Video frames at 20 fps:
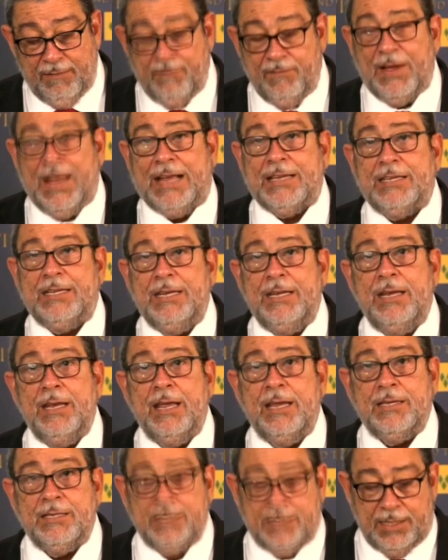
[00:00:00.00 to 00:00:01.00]
vaccine
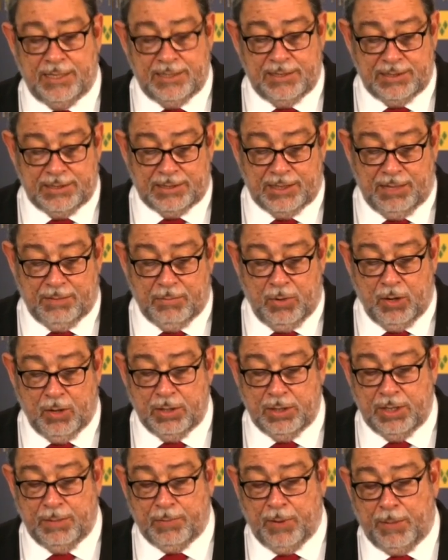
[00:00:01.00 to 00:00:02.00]
hesitance
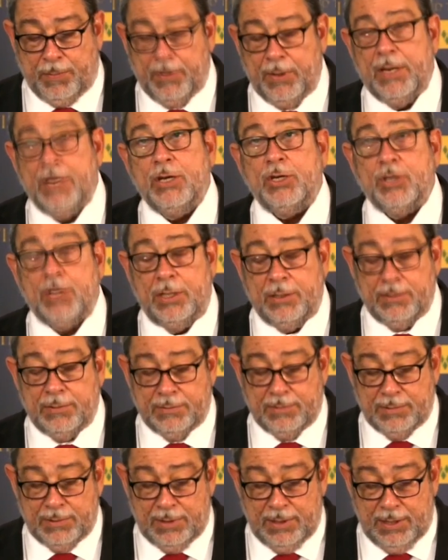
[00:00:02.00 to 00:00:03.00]
among the population,
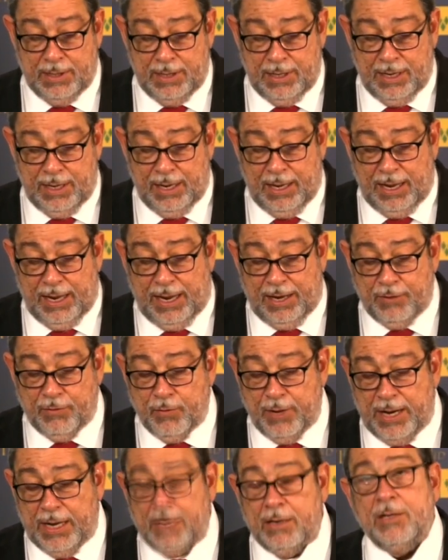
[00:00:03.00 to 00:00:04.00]
and
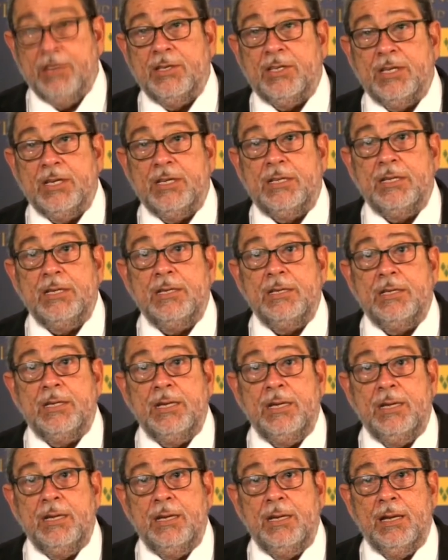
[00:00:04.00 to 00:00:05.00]
real
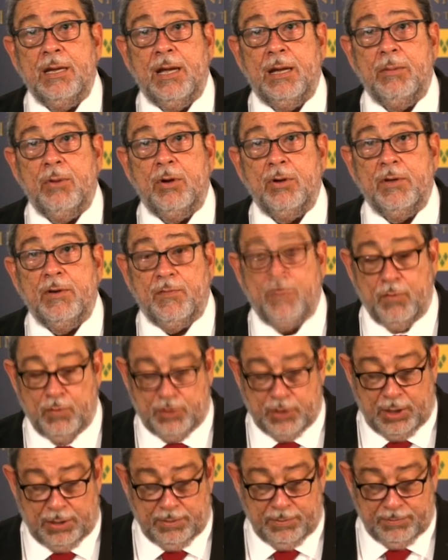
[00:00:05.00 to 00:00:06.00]
uncertainty about the
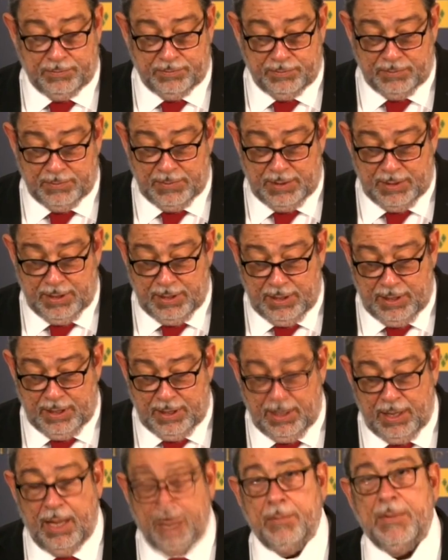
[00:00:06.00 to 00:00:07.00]
future.
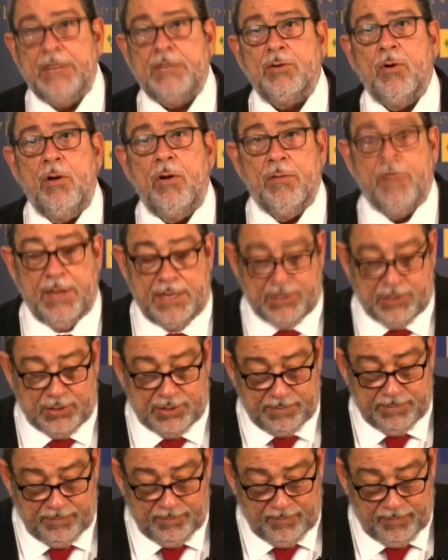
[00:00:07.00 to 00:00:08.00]
Amidst all
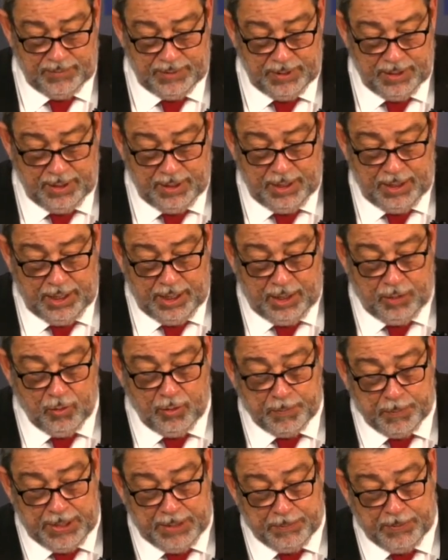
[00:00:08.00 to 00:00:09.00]
this,
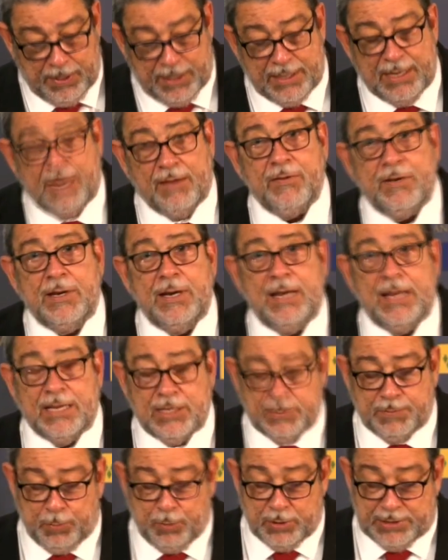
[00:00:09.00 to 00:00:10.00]
our people are
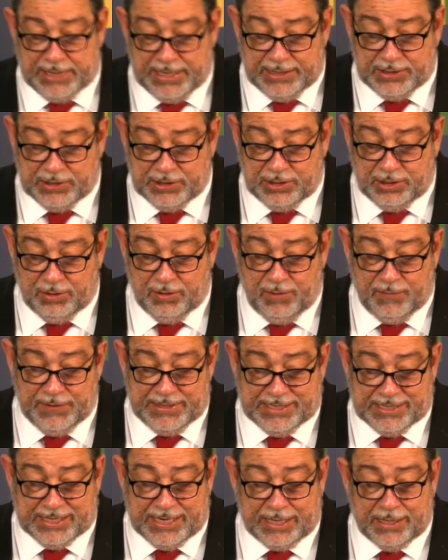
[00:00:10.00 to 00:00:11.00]
nevertheless possessed of
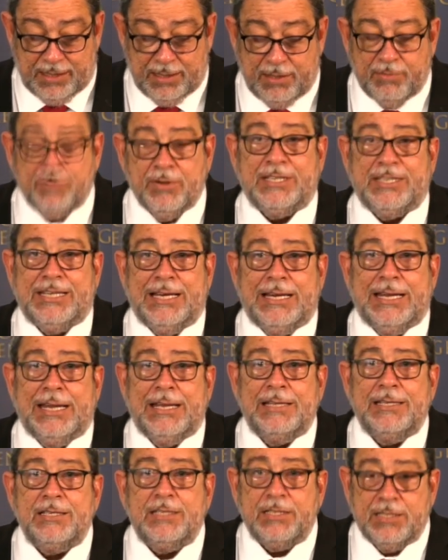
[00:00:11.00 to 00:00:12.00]
a settled
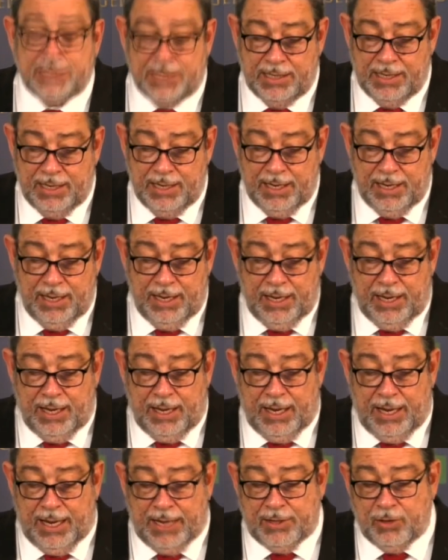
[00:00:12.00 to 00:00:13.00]
resilience
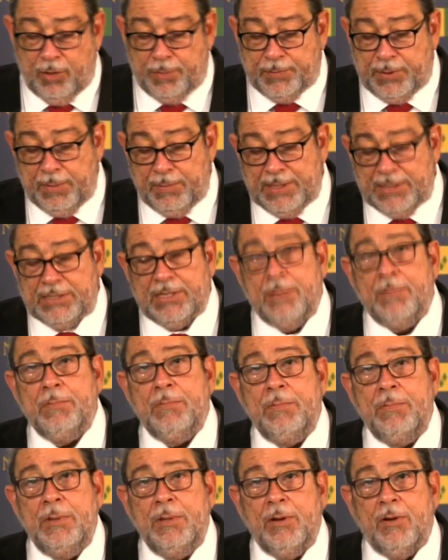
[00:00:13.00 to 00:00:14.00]
and
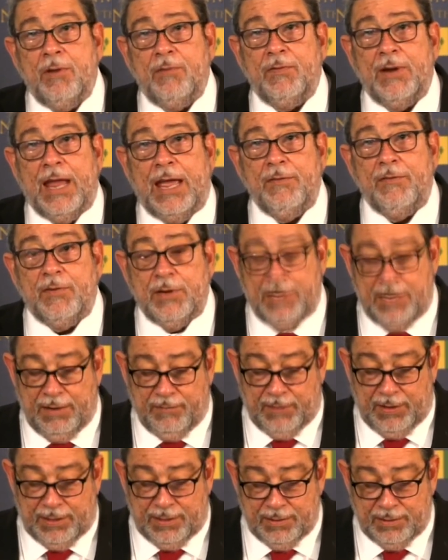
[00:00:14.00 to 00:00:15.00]
optimism of life and
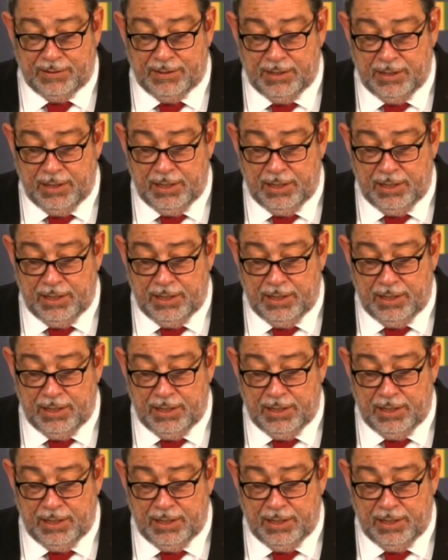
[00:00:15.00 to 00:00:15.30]
living,